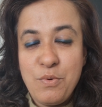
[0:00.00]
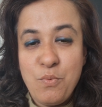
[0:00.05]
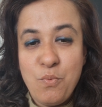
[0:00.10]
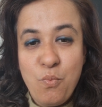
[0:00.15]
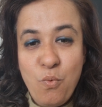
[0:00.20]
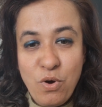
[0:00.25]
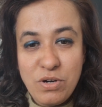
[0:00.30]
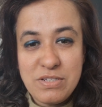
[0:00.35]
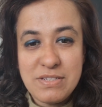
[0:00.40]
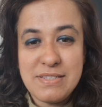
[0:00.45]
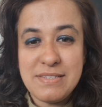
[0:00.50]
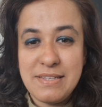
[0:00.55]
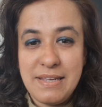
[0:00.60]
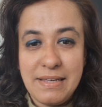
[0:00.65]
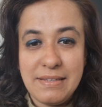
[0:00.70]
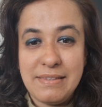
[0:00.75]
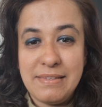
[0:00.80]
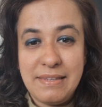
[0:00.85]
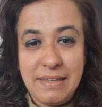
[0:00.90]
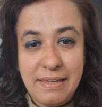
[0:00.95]
what is
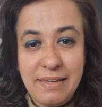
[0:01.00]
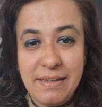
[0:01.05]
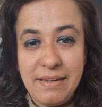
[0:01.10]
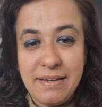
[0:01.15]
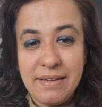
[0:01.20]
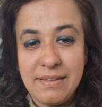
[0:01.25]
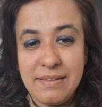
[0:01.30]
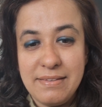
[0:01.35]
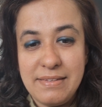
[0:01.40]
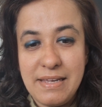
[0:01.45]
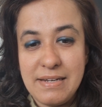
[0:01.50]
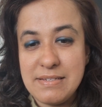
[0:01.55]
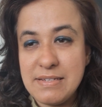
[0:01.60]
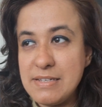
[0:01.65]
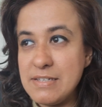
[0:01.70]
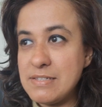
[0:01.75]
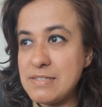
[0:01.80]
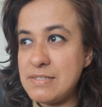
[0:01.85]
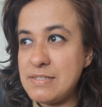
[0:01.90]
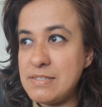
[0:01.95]
that thing that
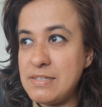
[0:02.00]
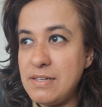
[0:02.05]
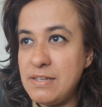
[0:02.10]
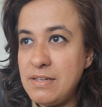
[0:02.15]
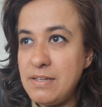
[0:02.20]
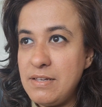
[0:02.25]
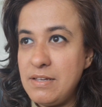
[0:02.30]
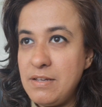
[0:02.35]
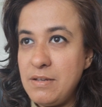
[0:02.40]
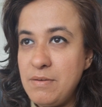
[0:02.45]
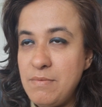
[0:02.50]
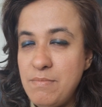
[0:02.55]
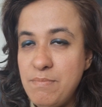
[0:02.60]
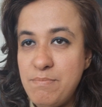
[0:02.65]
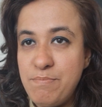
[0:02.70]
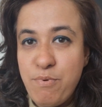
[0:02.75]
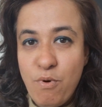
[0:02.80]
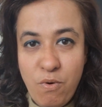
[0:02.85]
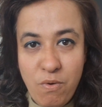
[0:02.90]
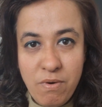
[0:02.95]
is
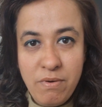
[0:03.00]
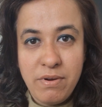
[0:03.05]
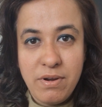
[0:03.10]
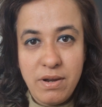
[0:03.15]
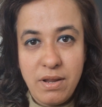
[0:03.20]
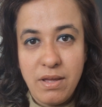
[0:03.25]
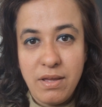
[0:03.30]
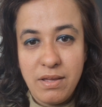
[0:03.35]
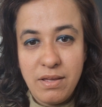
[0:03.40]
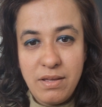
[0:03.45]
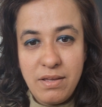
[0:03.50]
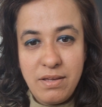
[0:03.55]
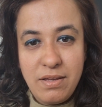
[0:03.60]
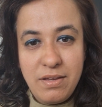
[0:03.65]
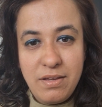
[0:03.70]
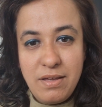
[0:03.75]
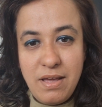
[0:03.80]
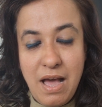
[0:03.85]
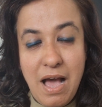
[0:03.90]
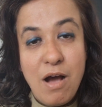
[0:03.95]
born
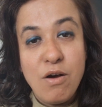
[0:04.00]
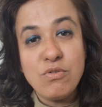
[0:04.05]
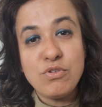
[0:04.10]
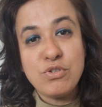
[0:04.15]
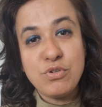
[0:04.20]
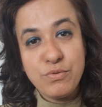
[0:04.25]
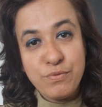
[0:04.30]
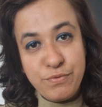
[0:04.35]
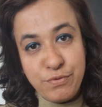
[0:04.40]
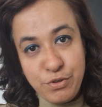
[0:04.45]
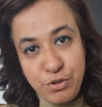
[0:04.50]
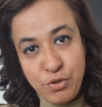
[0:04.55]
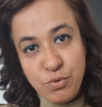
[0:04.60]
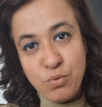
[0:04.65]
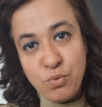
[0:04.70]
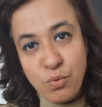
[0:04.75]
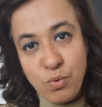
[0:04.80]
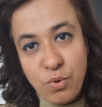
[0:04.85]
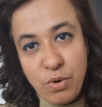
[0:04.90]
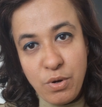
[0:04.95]
out of
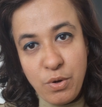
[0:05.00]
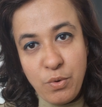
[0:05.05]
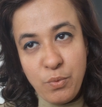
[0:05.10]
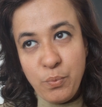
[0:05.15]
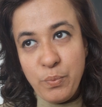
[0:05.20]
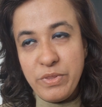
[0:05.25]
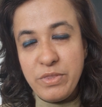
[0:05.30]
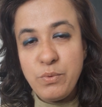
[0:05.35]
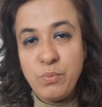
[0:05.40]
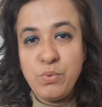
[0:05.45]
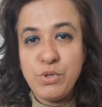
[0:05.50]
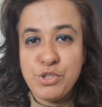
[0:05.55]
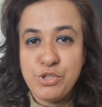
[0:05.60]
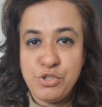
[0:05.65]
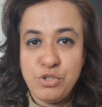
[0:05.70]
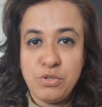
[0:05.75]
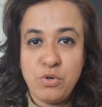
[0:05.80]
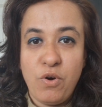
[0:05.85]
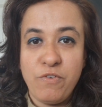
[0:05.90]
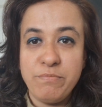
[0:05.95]
you with a
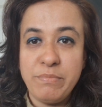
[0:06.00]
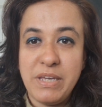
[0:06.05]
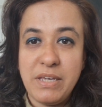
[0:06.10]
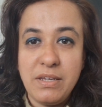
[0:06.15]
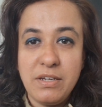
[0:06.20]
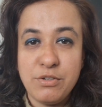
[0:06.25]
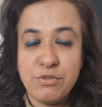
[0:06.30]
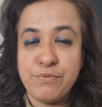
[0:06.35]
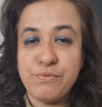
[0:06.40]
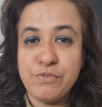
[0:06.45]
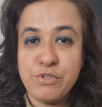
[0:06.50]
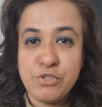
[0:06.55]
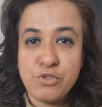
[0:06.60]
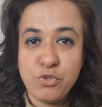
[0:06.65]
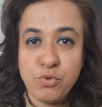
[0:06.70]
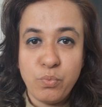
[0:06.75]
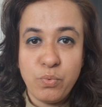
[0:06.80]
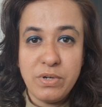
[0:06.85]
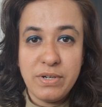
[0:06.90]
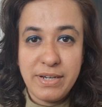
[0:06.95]
vision of making a difference to
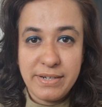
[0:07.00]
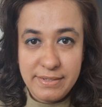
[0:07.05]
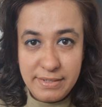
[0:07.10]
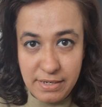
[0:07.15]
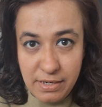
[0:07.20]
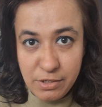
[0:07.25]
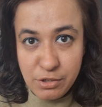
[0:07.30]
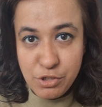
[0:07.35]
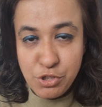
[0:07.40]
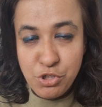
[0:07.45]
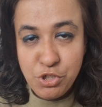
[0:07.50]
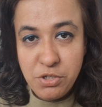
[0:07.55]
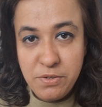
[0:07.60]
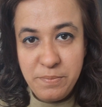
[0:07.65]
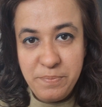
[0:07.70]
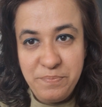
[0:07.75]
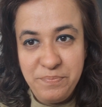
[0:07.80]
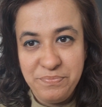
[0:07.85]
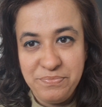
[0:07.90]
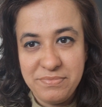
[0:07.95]
the world at large?
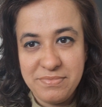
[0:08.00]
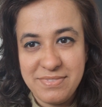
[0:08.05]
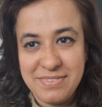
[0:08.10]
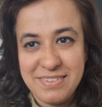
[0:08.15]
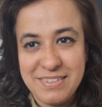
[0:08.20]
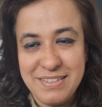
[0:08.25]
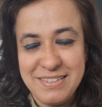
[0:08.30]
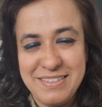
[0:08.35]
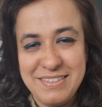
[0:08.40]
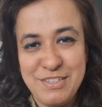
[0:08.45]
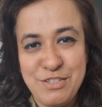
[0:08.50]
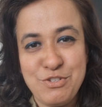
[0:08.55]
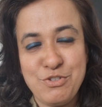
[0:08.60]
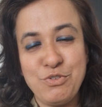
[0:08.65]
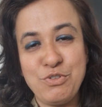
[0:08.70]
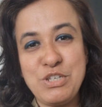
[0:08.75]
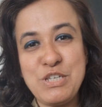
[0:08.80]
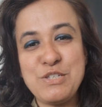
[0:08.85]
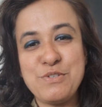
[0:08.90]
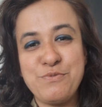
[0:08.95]
So
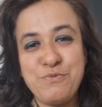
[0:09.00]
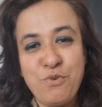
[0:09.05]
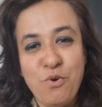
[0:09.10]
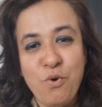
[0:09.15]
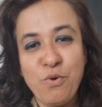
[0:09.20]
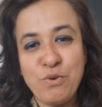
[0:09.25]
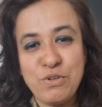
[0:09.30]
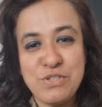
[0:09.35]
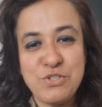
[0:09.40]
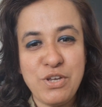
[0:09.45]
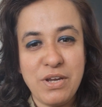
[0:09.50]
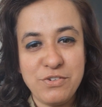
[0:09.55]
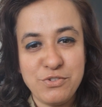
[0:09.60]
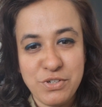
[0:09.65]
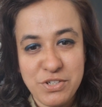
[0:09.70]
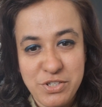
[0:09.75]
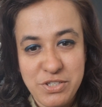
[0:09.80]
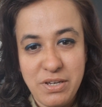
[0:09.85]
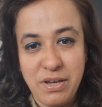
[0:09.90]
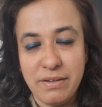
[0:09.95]
these four
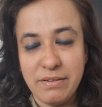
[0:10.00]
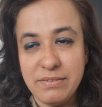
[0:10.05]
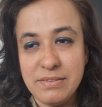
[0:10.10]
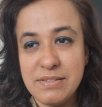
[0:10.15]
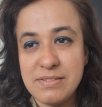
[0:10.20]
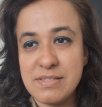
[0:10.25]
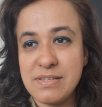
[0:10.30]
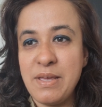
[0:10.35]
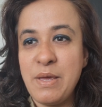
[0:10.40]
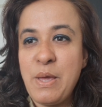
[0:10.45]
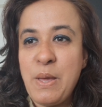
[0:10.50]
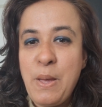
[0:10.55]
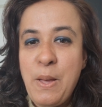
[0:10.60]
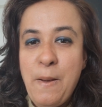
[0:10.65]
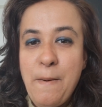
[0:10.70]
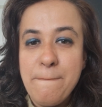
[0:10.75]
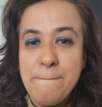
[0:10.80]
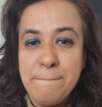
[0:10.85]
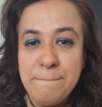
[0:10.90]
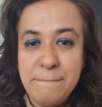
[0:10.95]
concentric circles
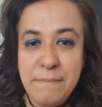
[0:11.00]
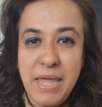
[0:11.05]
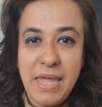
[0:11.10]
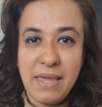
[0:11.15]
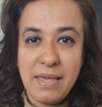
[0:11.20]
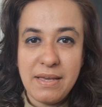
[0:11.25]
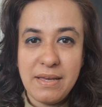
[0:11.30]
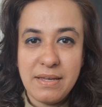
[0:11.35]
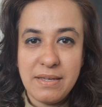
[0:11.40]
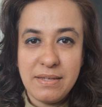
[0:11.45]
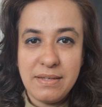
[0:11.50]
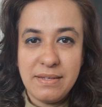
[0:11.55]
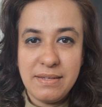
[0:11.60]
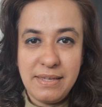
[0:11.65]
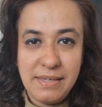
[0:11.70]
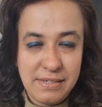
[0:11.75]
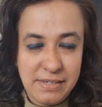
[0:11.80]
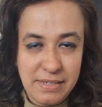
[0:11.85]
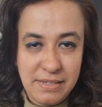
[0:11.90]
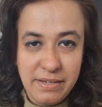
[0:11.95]
make
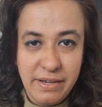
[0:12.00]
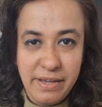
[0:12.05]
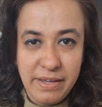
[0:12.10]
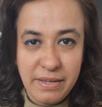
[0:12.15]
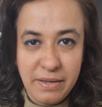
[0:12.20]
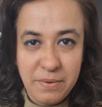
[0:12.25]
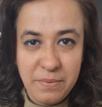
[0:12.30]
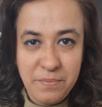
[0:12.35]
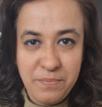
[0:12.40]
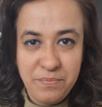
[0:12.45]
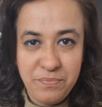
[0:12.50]
ikigai.